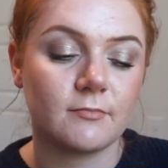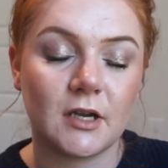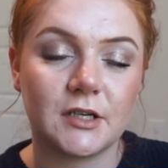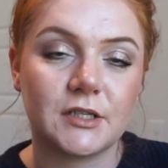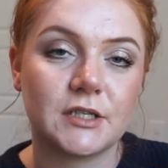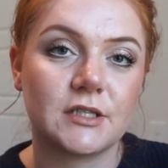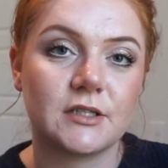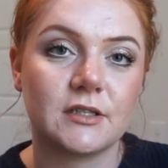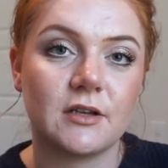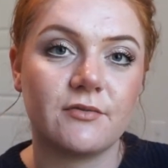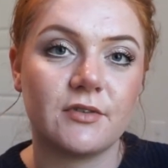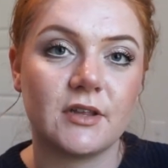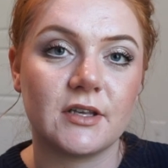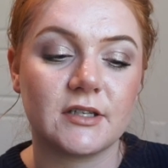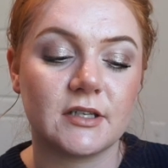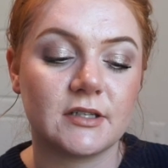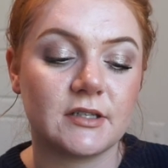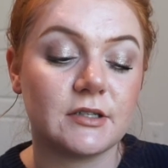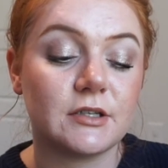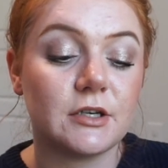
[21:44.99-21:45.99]
I just love
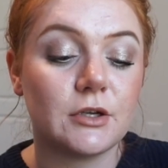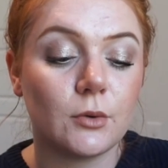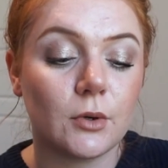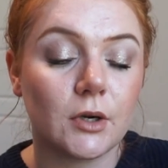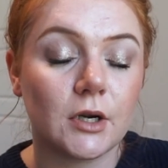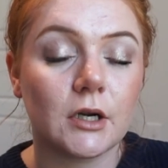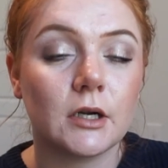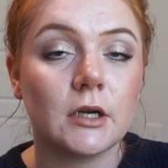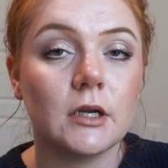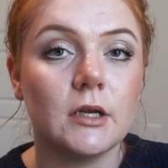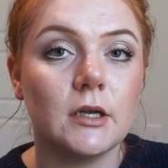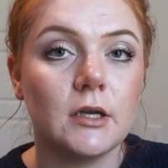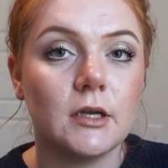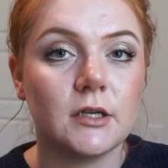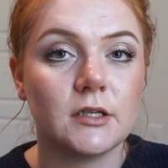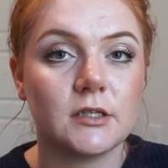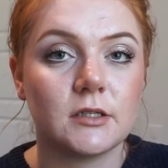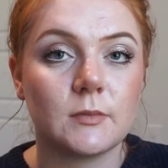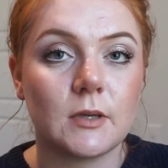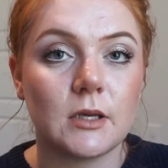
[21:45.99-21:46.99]
this. It's newer
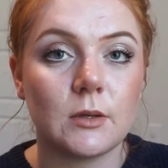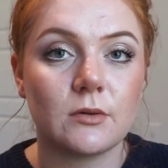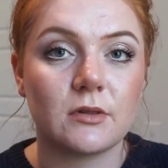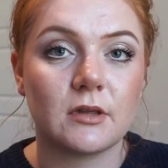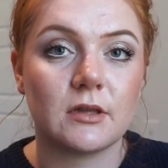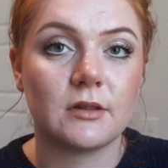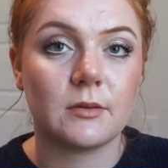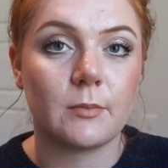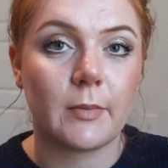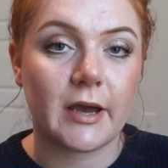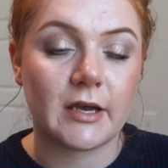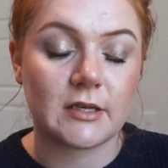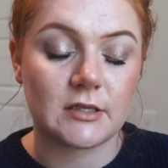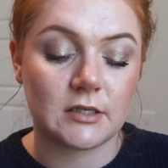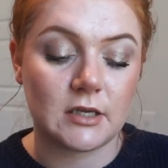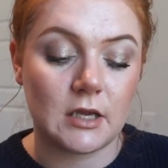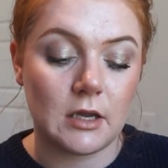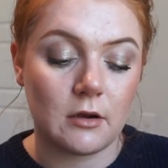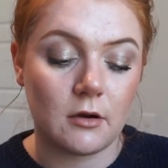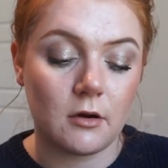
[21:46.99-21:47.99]
to me within the
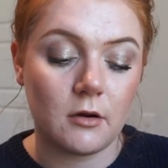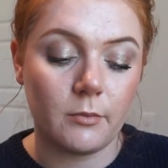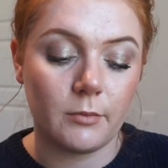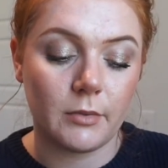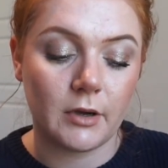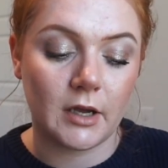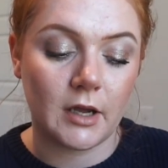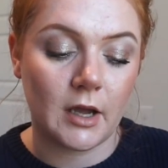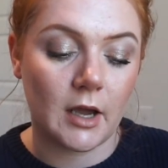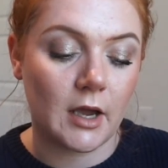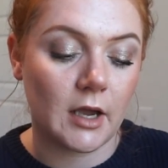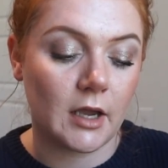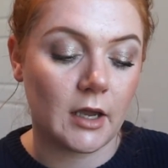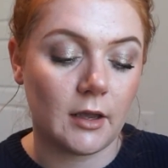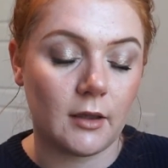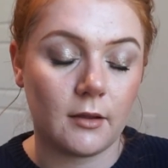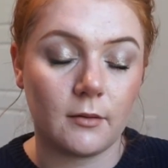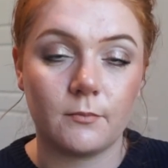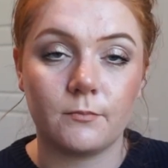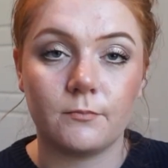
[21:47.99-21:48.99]
past year, but
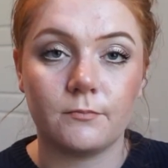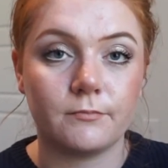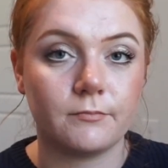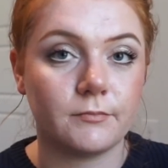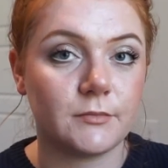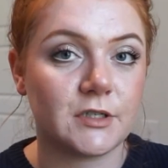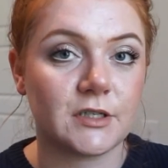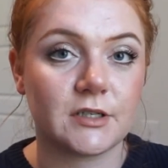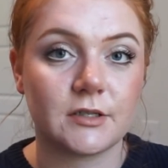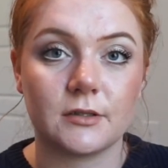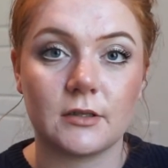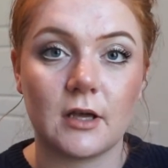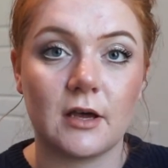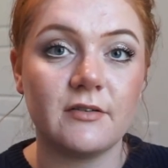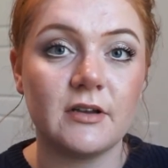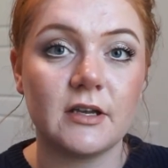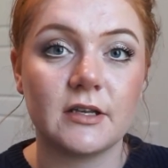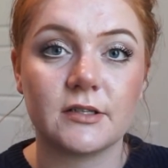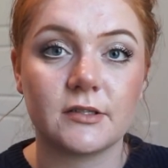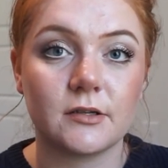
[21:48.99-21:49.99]
I just love
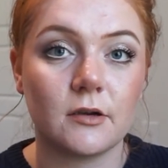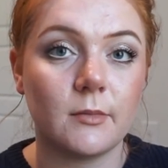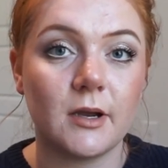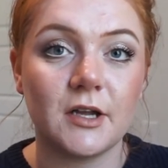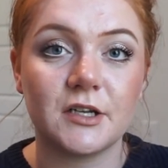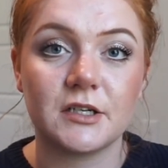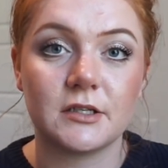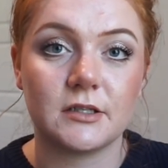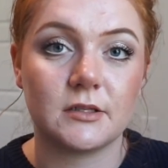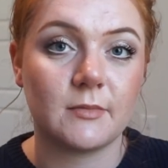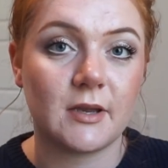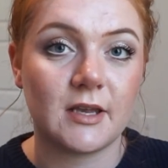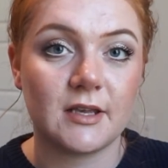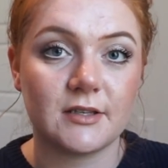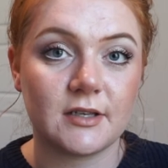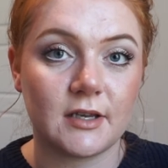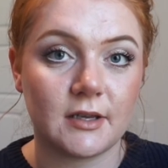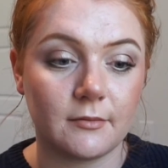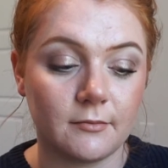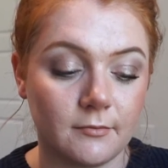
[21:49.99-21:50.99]
it so much. It's
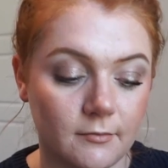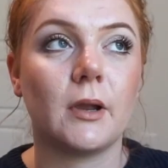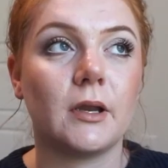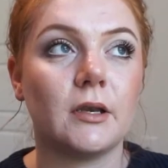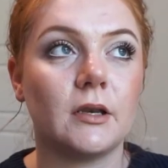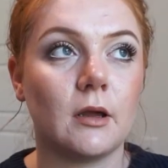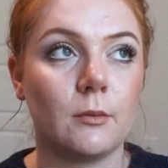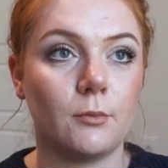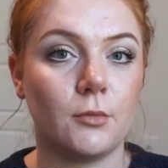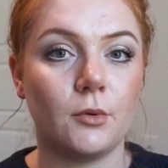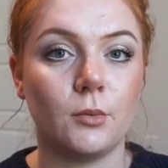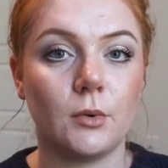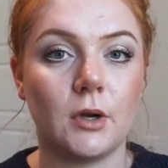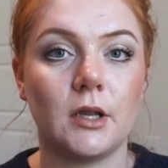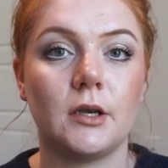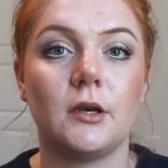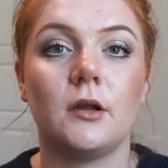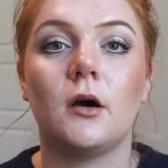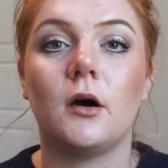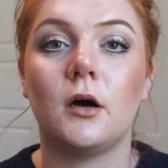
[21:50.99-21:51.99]
amazing. My number
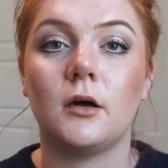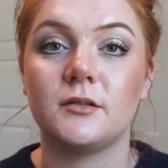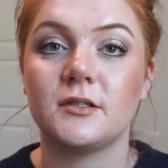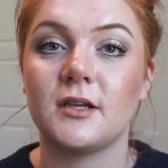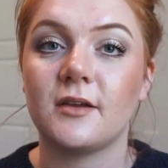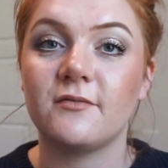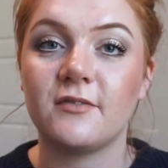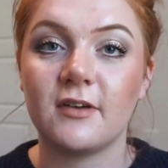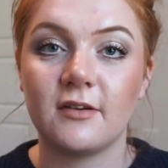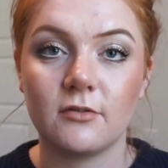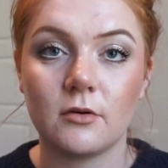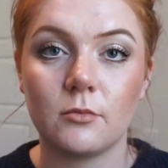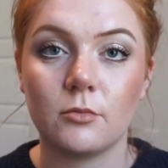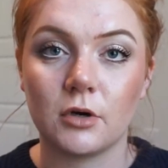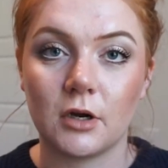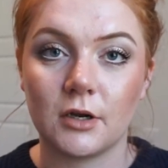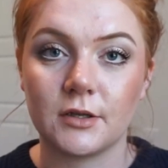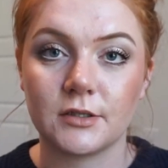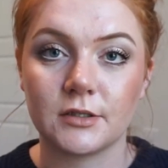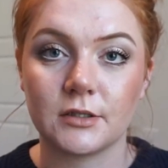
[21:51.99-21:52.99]
1 all-time favorite
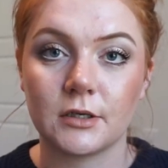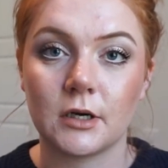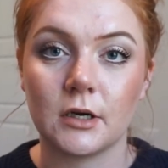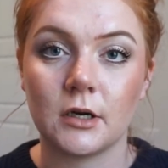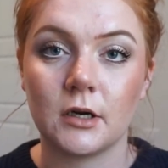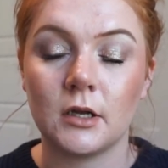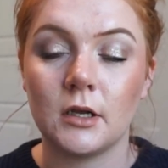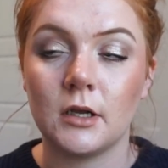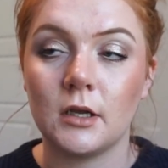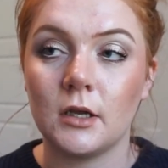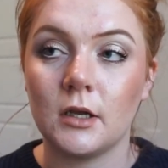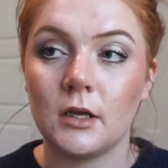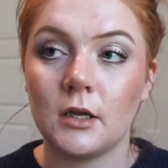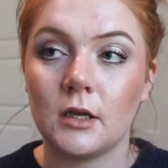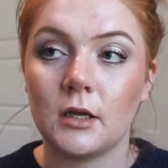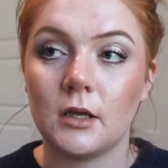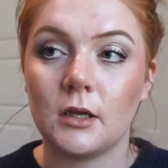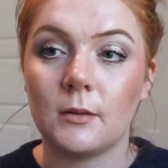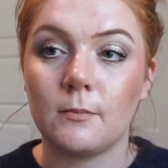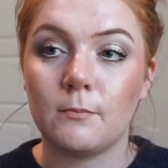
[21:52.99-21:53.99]
bronzer,
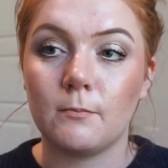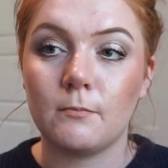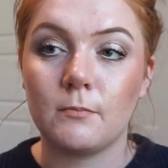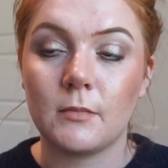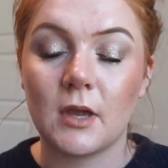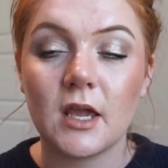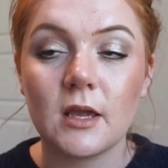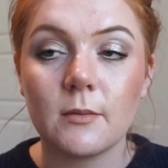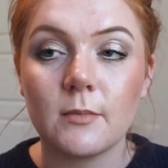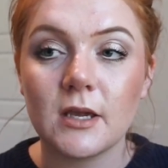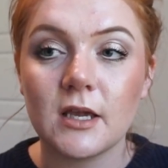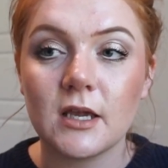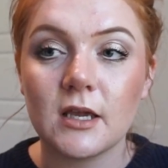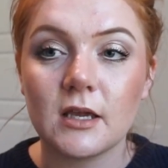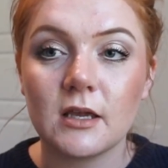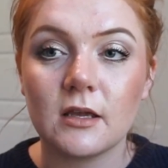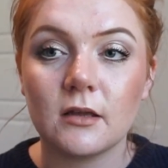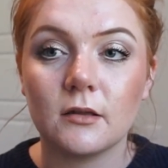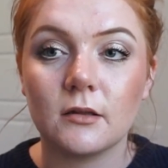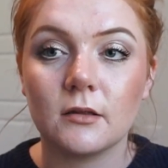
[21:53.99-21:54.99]

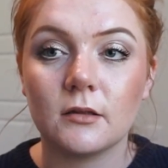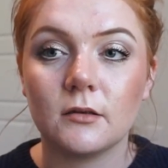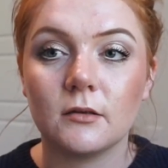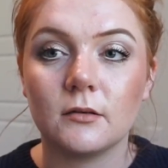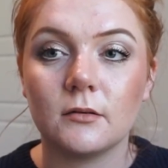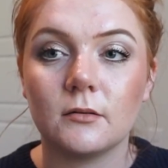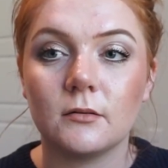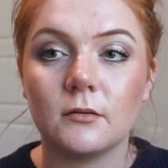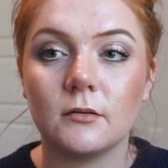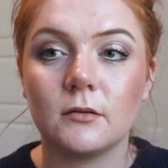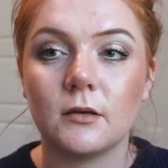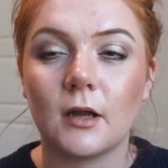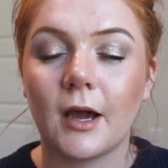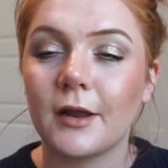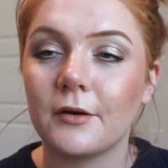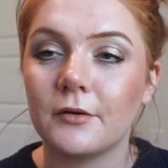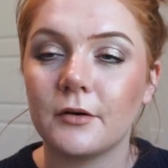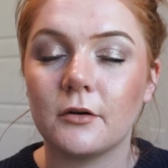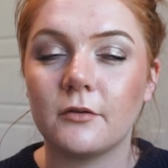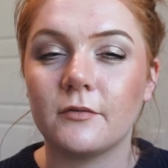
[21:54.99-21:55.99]
maybe, I
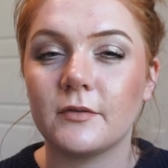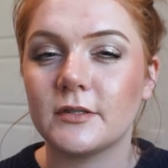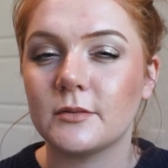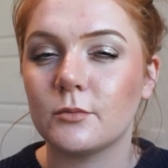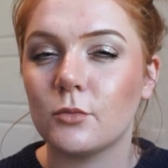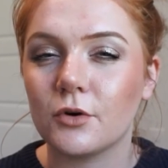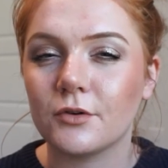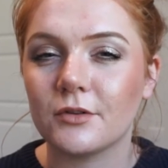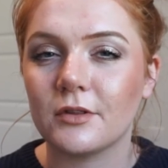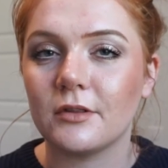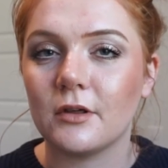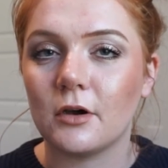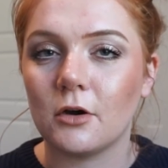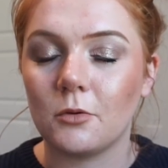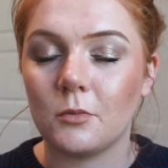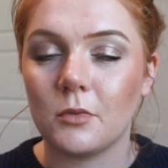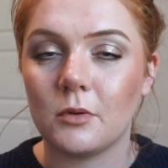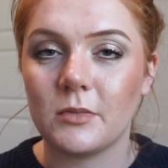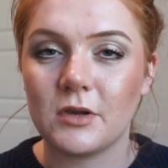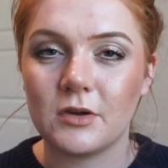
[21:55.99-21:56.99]
don't know if it's more than the
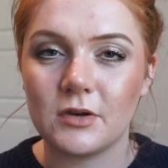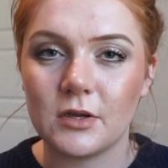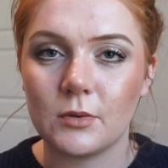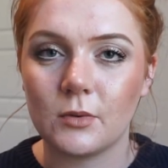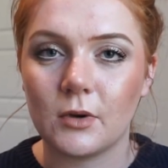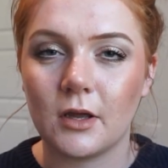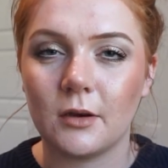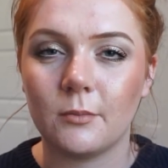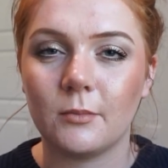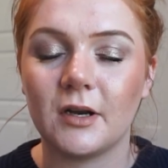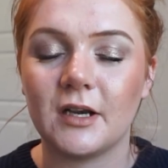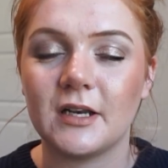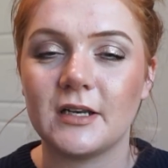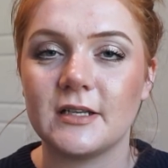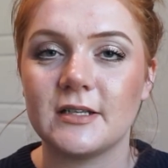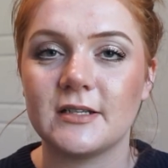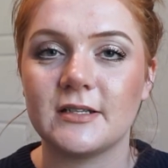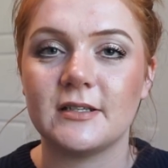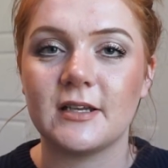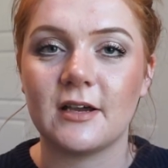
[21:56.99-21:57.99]
Oma Beauty one, but it
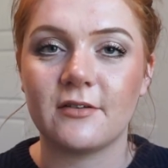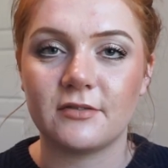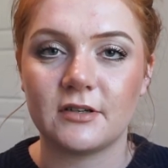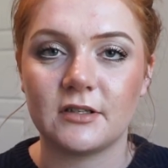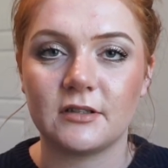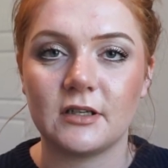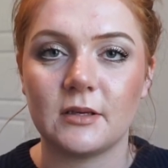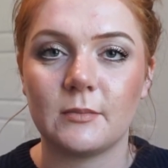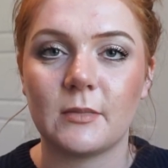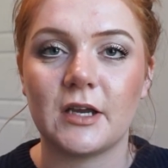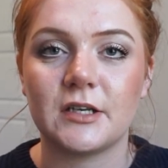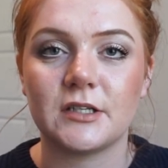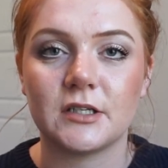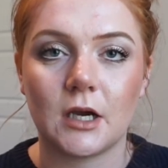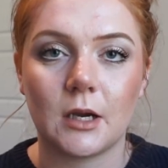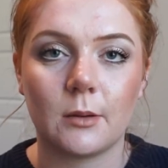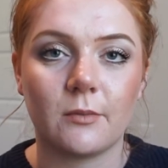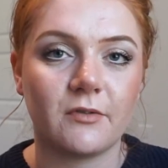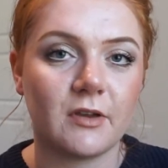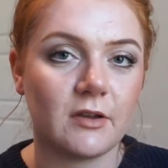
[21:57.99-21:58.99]
is definitely my
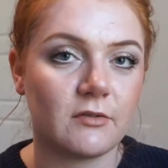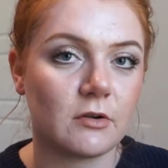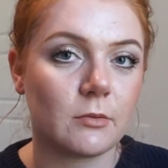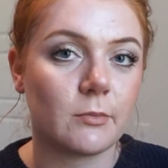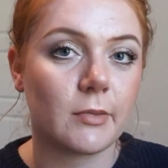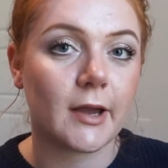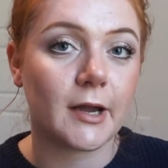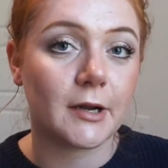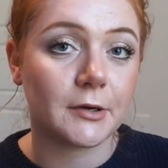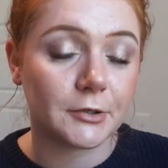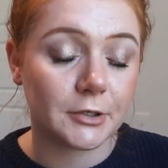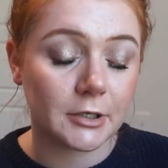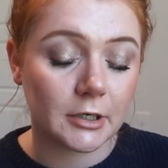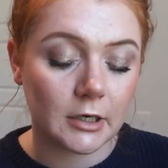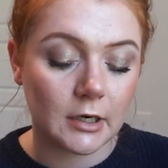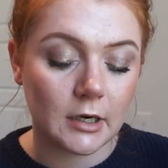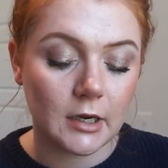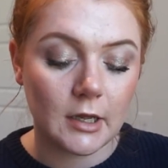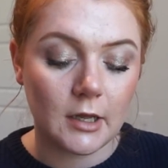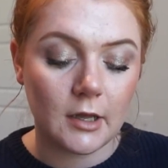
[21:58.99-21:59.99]
top favorite
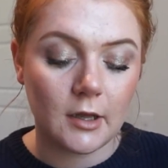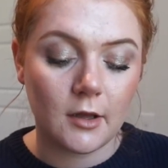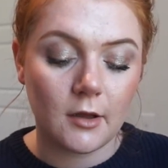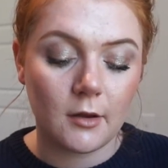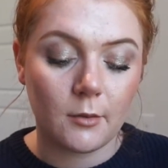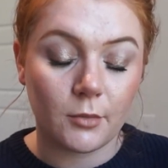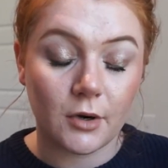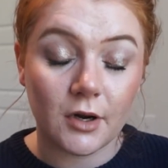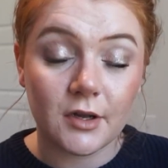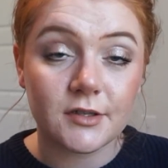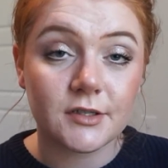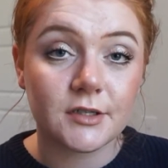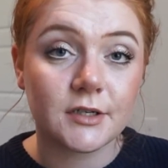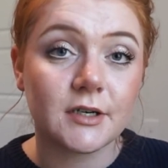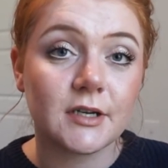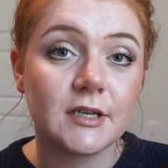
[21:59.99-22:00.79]
powder bronzer,